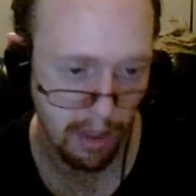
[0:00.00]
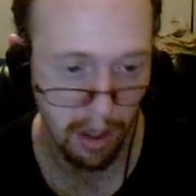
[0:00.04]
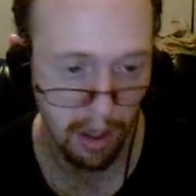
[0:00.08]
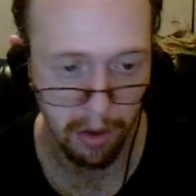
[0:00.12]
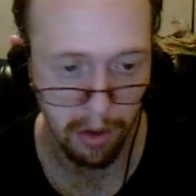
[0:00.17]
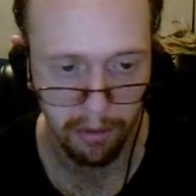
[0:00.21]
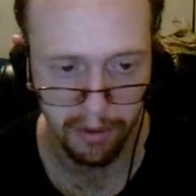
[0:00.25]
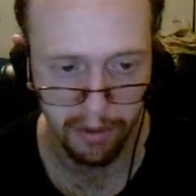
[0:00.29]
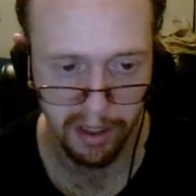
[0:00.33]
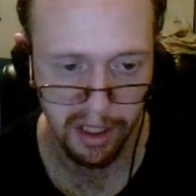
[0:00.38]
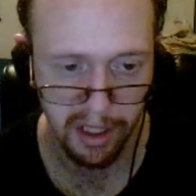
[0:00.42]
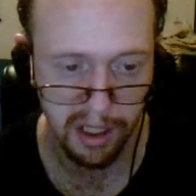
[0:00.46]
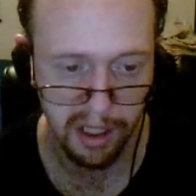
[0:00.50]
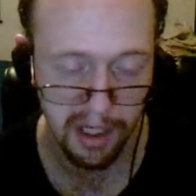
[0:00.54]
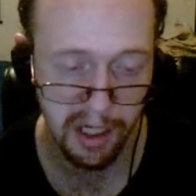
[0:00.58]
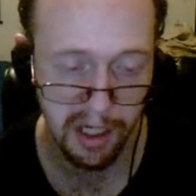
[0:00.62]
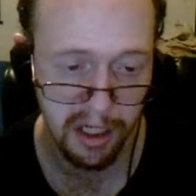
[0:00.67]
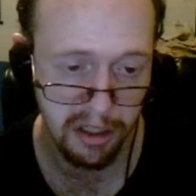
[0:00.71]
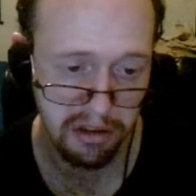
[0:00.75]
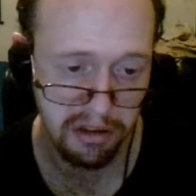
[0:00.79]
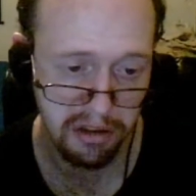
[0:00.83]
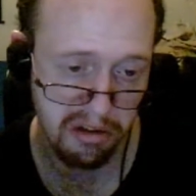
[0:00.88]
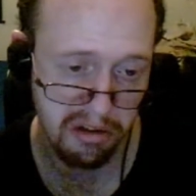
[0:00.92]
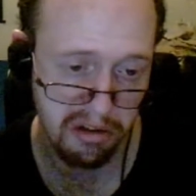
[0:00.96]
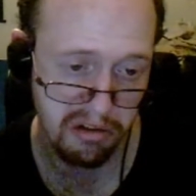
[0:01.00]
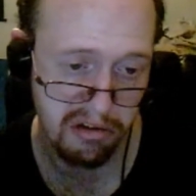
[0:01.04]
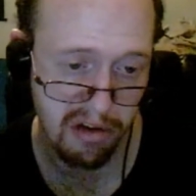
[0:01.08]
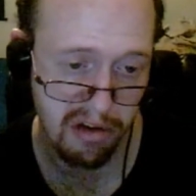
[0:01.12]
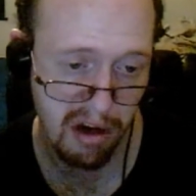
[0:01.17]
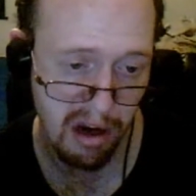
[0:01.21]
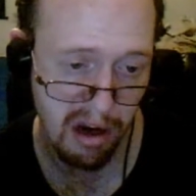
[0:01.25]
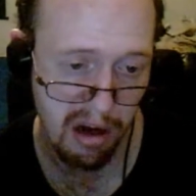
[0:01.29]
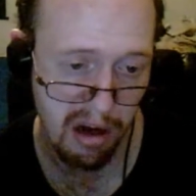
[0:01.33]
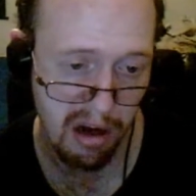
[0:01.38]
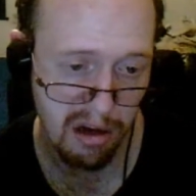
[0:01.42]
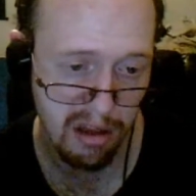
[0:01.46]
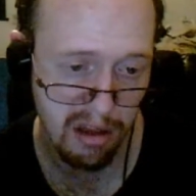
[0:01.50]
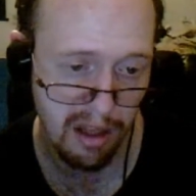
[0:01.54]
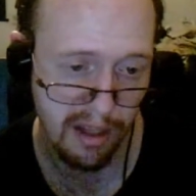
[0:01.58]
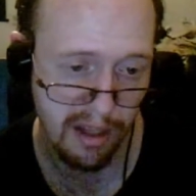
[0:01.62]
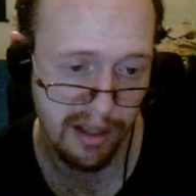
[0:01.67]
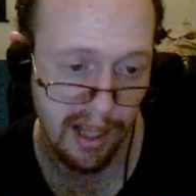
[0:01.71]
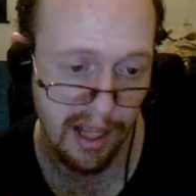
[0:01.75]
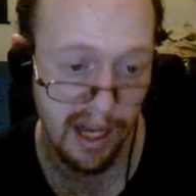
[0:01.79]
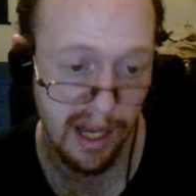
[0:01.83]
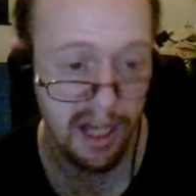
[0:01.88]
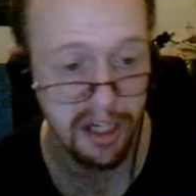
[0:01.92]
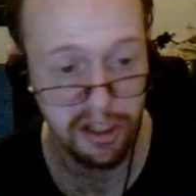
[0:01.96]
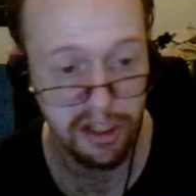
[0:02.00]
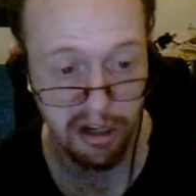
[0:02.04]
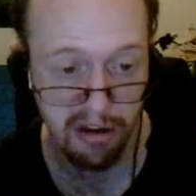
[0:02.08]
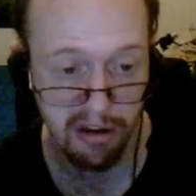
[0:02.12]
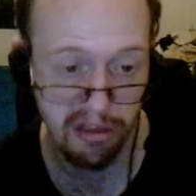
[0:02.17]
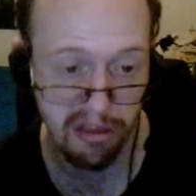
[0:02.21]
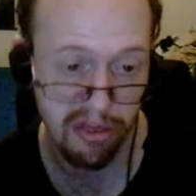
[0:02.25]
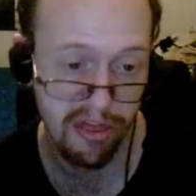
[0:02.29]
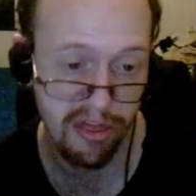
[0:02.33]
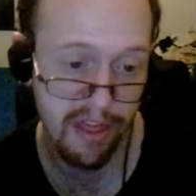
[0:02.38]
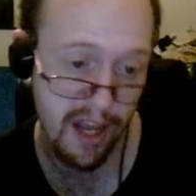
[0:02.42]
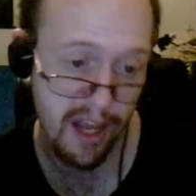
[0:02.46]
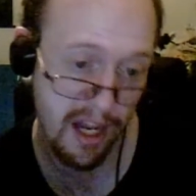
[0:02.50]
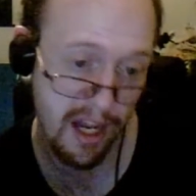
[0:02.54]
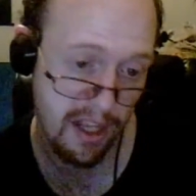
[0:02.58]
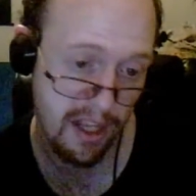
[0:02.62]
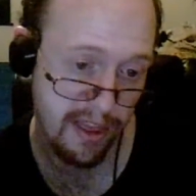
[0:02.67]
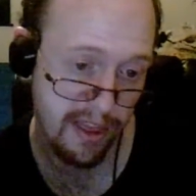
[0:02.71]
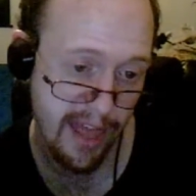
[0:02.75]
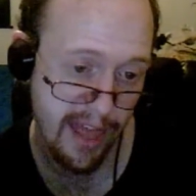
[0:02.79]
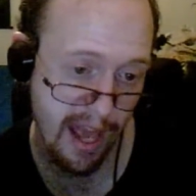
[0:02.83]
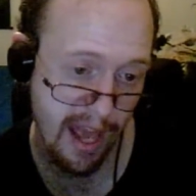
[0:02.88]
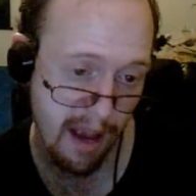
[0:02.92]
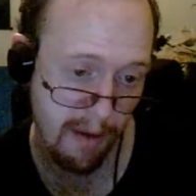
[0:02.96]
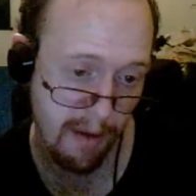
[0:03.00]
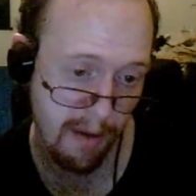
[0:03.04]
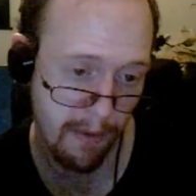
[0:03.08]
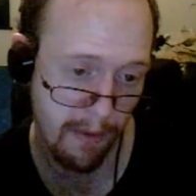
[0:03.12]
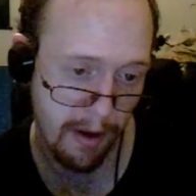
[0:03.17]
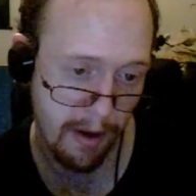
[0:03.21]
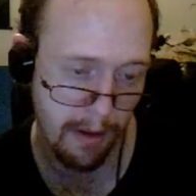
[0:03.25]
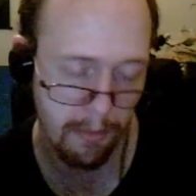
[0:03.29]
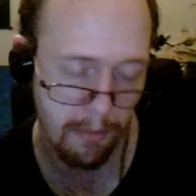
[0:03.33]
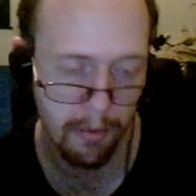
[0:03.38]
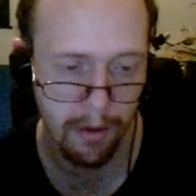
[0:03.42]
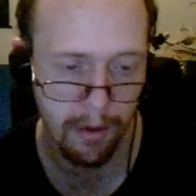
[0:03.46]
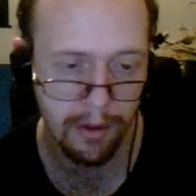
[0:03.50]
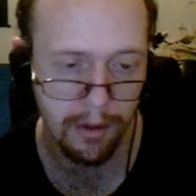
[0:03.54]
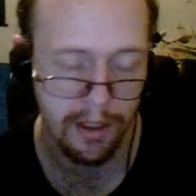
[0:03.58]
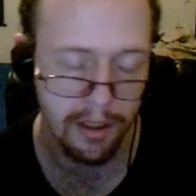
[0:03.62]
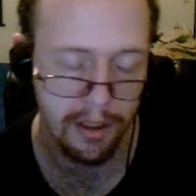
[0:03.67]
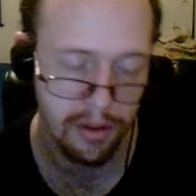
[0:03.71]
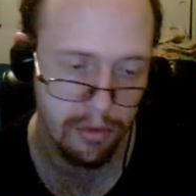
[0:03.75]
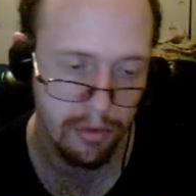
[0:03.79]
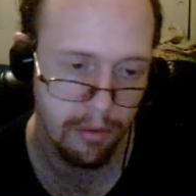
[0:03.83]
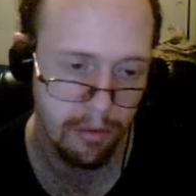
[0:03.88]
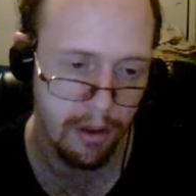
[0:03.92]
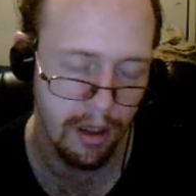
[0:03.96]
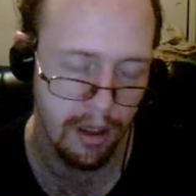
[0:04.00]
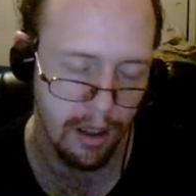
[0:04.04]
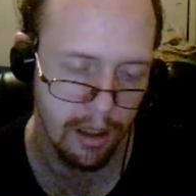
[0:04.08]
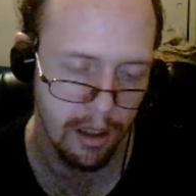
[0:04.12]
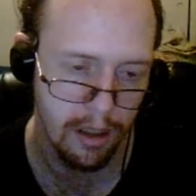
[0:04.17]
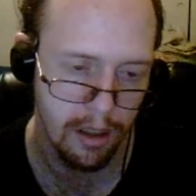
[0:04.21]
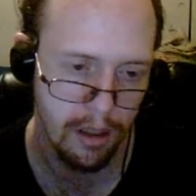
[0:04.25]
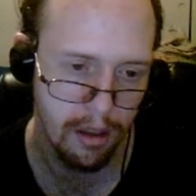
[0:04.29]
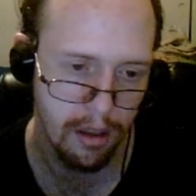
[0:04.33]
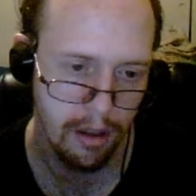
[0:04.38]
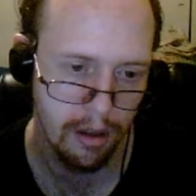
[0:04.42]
Oh, he shouldn't talk like that. He shouldn't think that way. Well, guess what?